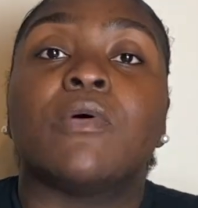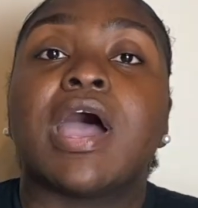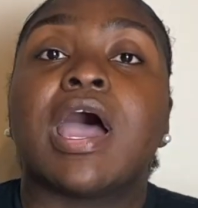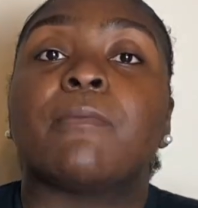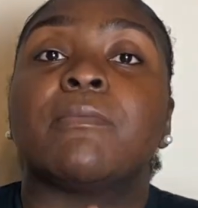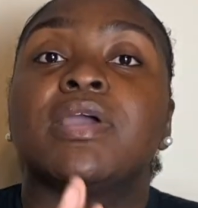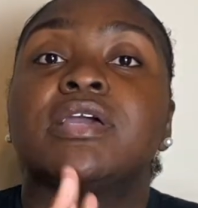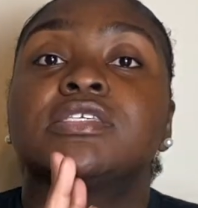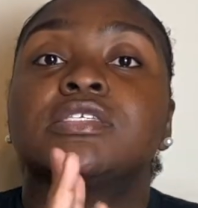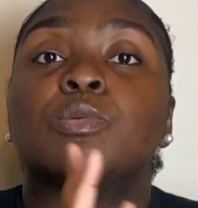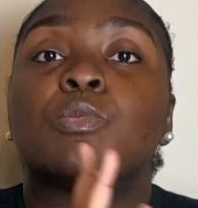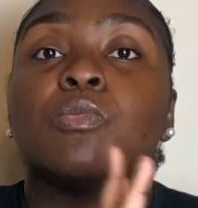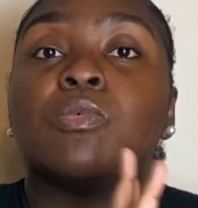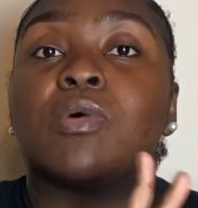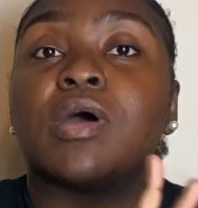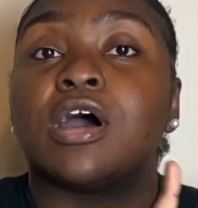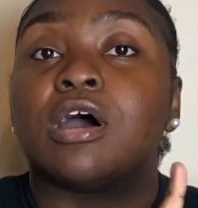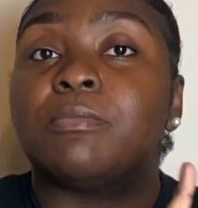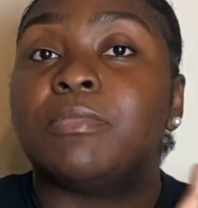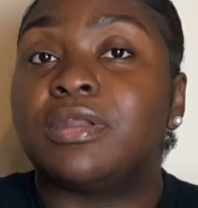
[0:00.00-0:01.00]
I made some
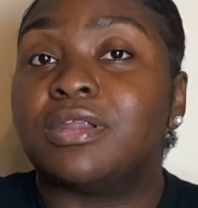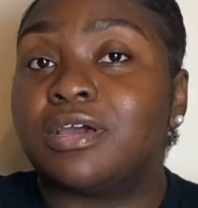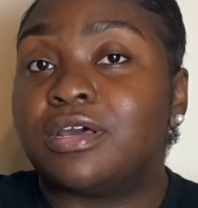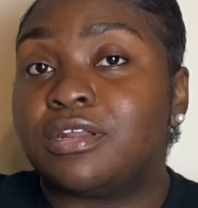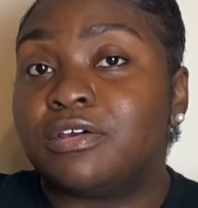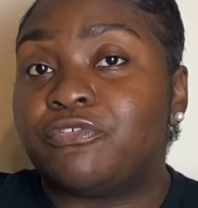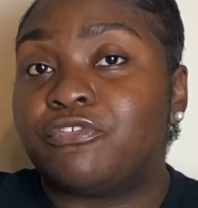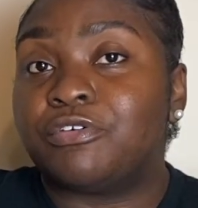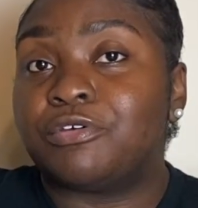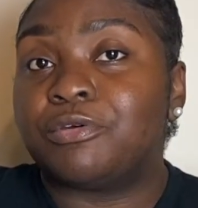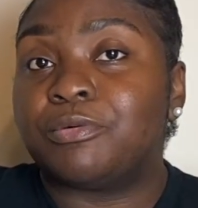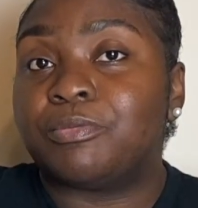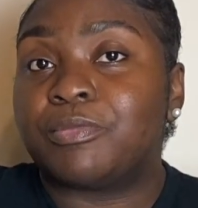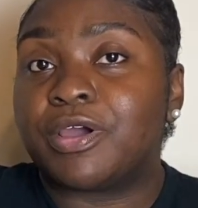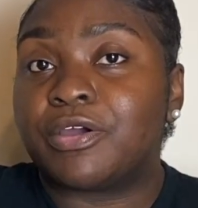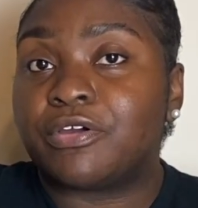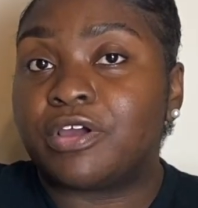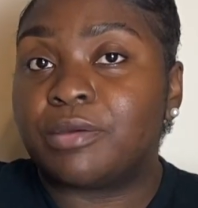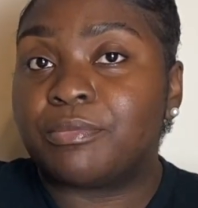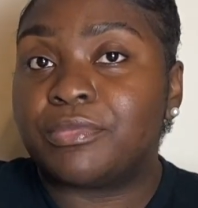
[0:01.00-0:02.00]
wild banana for
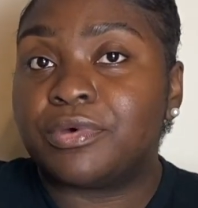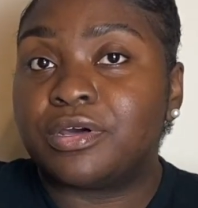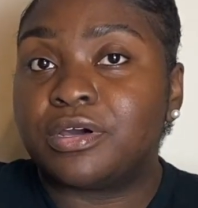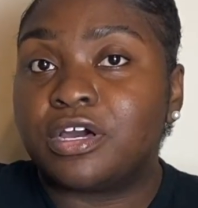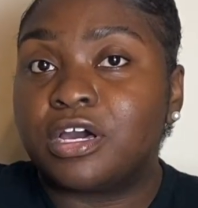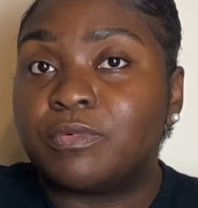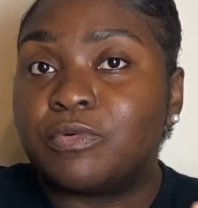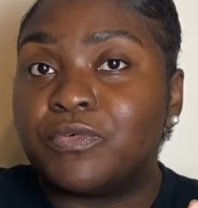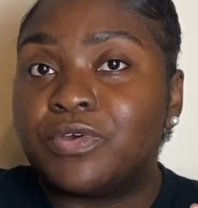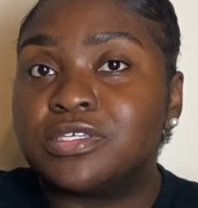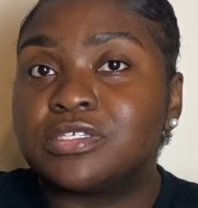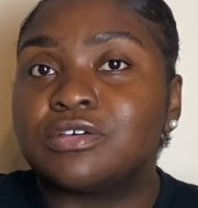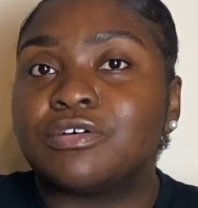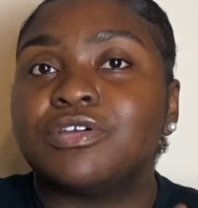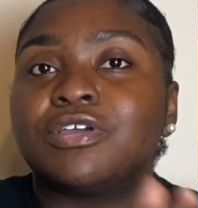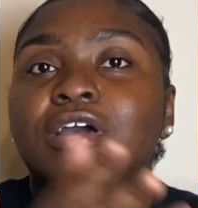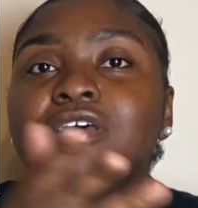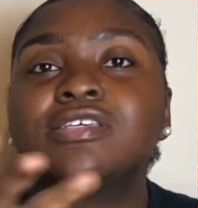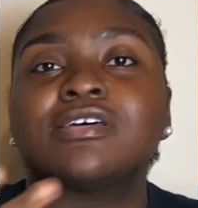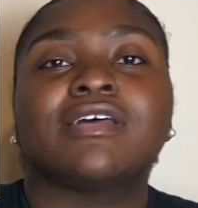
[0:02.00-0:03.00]
my grandma a couple weeks ago.
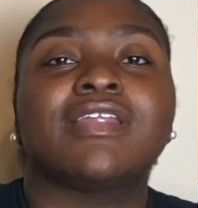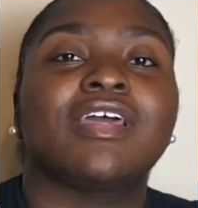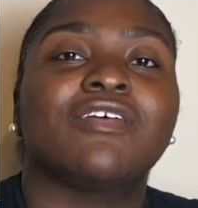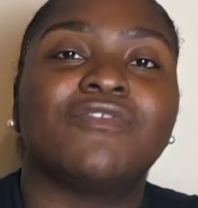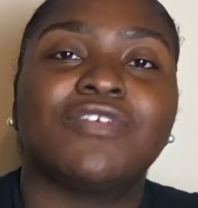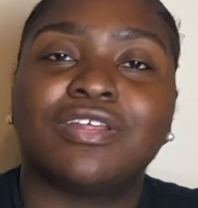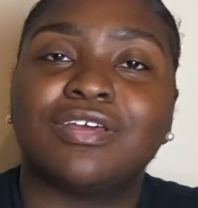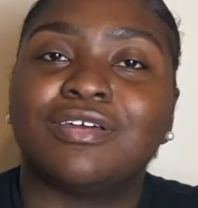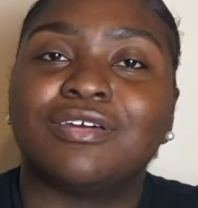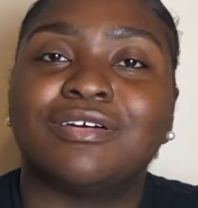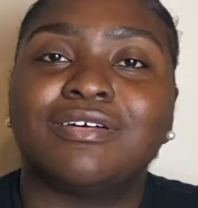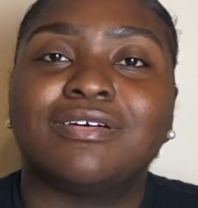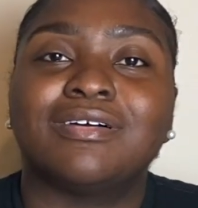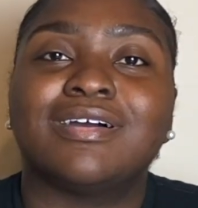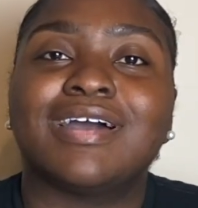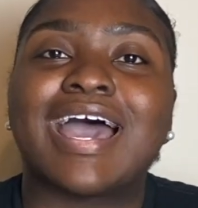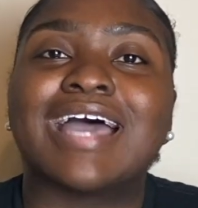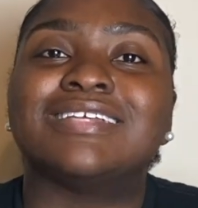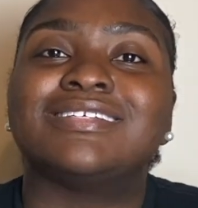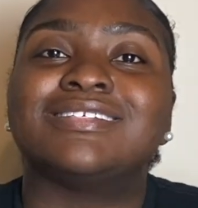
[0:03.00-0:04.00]
Y'all saw that
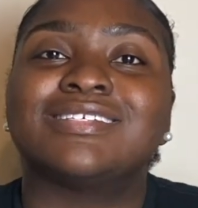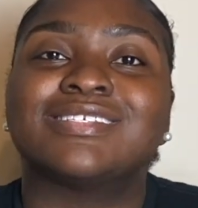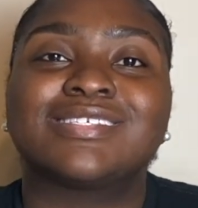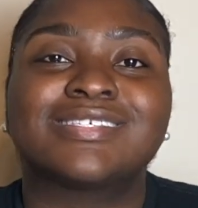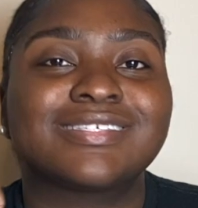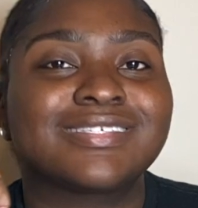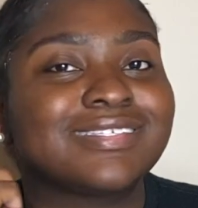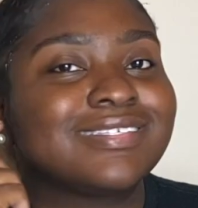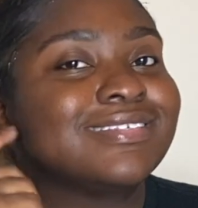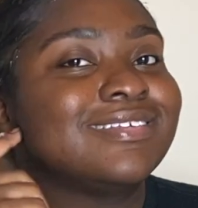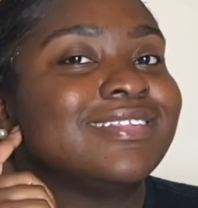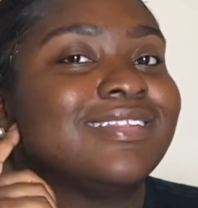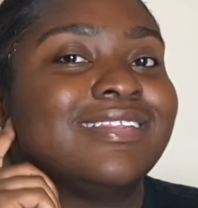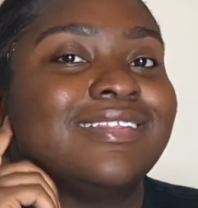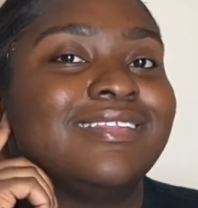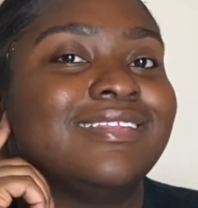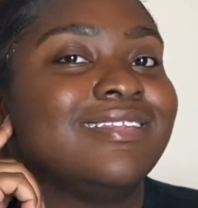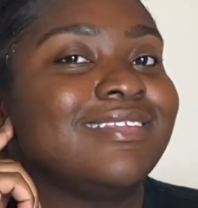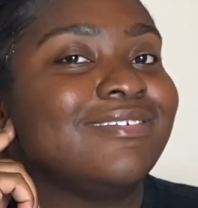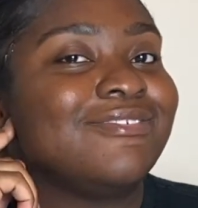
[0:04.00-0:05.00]
video. I just
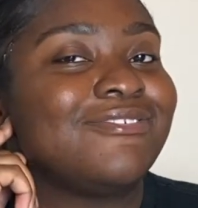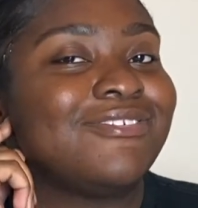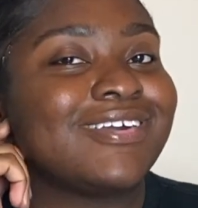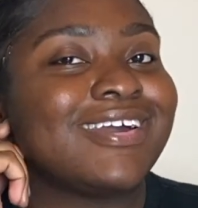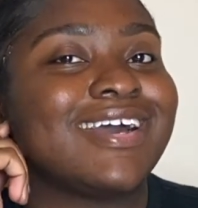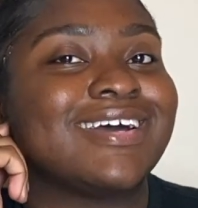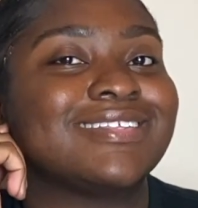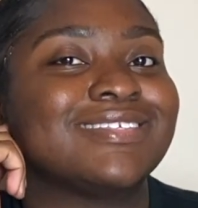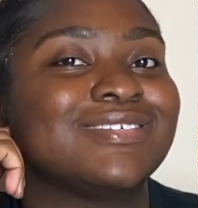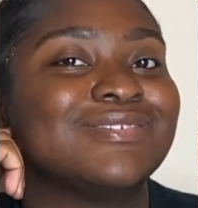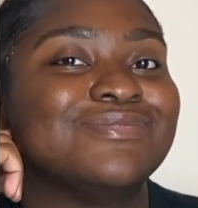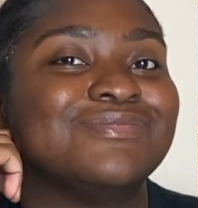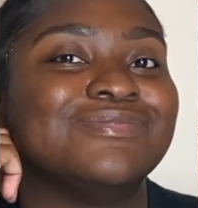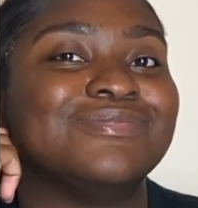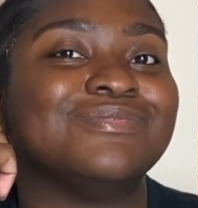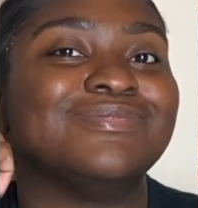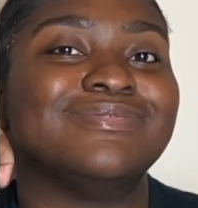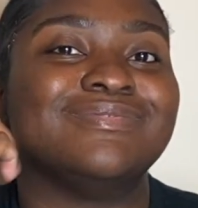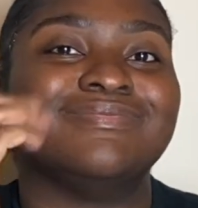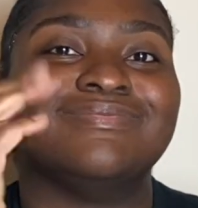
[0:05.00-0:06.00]
forgot
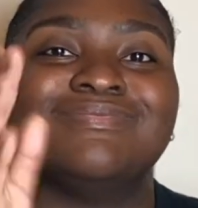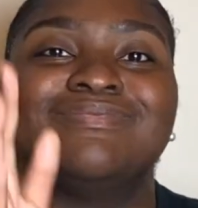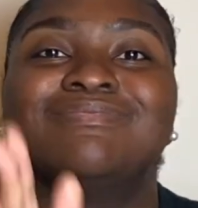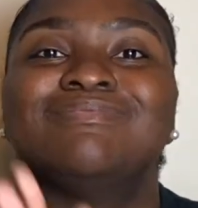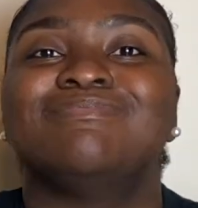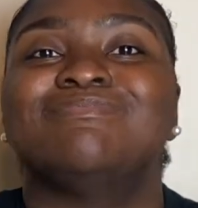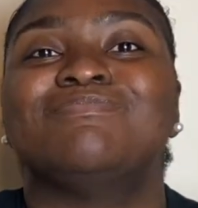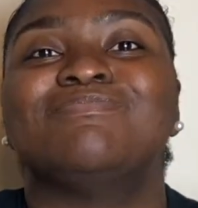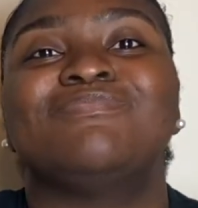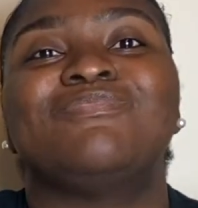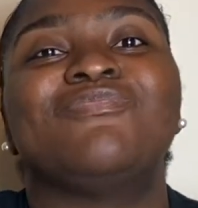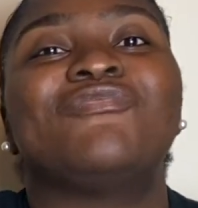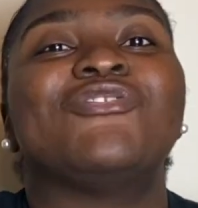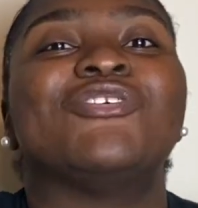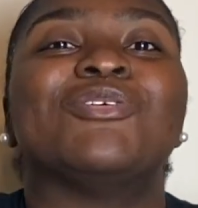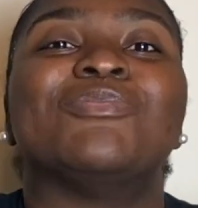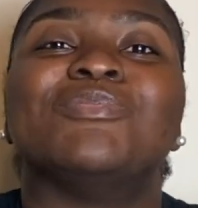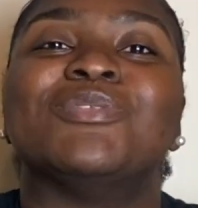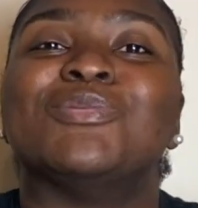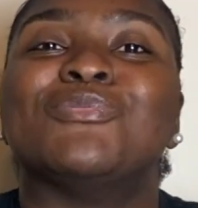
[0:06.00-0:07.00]
to
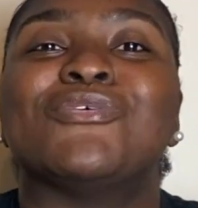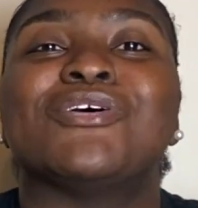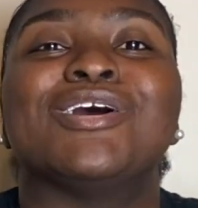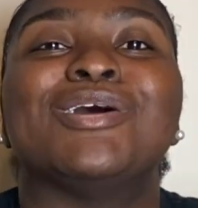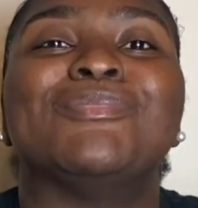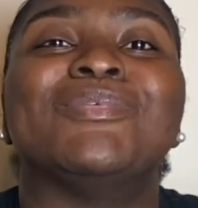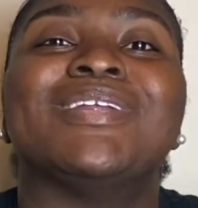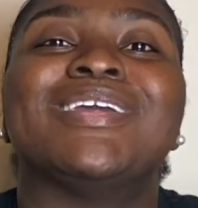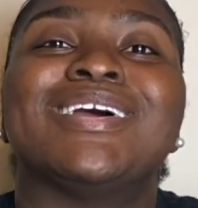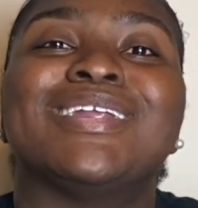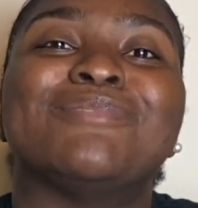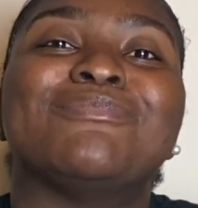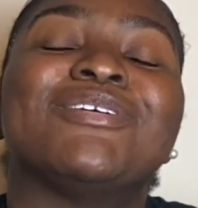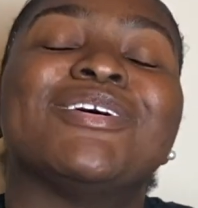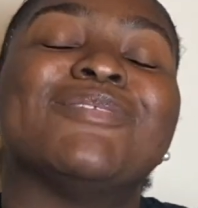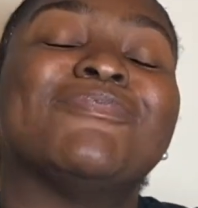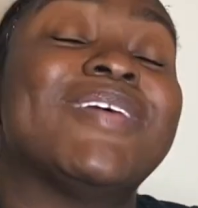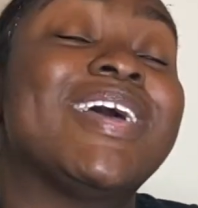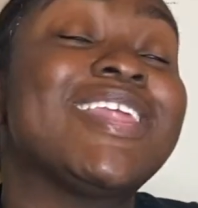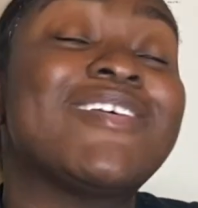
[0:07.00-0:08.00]
film the wild banana
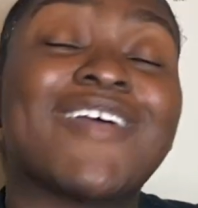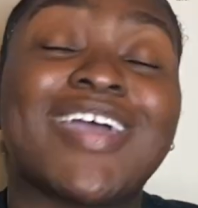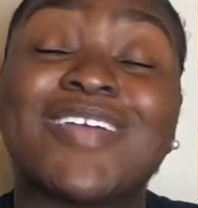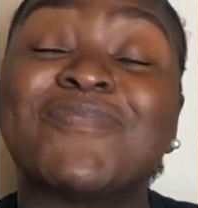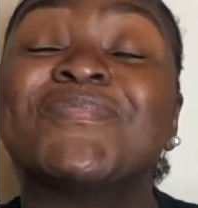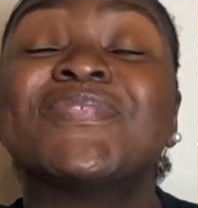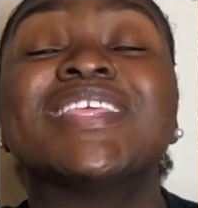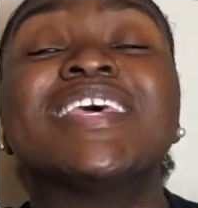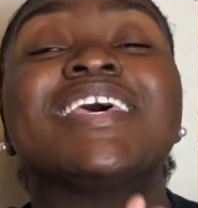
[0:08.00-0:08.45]
part. But anyway,